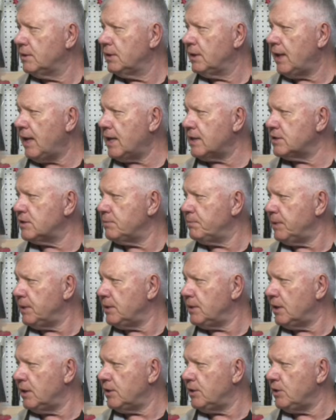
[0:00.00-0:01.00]
has to be
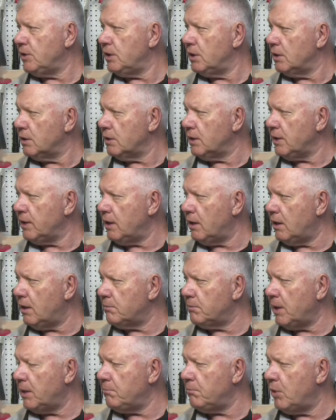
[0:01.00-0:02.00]
done yearly on
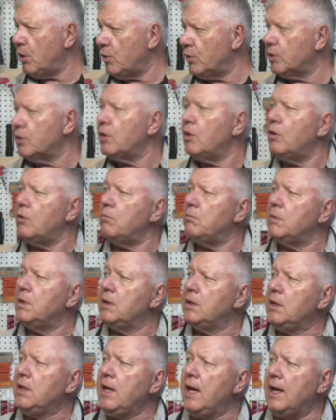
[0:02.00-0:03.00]
my motorhome.
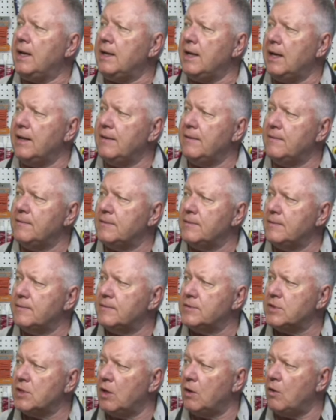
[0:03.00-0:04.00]
And
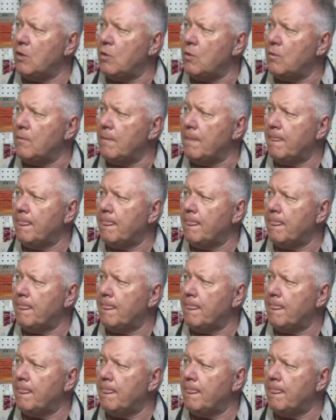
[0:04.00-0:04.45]
so